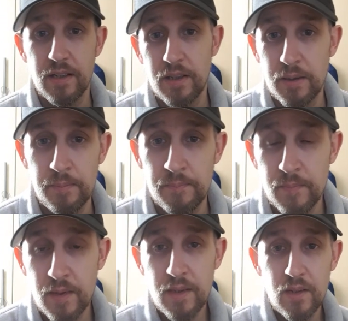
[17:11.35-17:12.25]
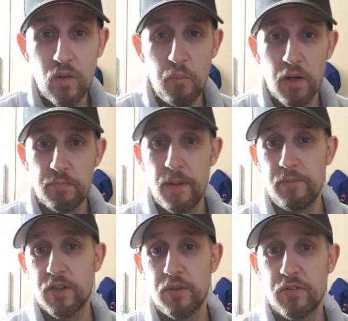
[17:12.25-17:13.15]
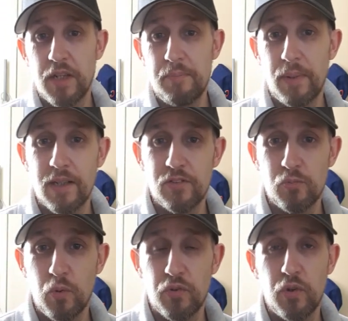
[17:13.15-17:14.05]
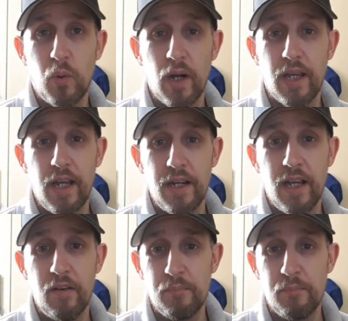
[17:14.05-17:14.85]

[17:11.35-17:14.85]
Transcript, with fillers: Um, almost picked Tuesday, but just wasn't quite getting there,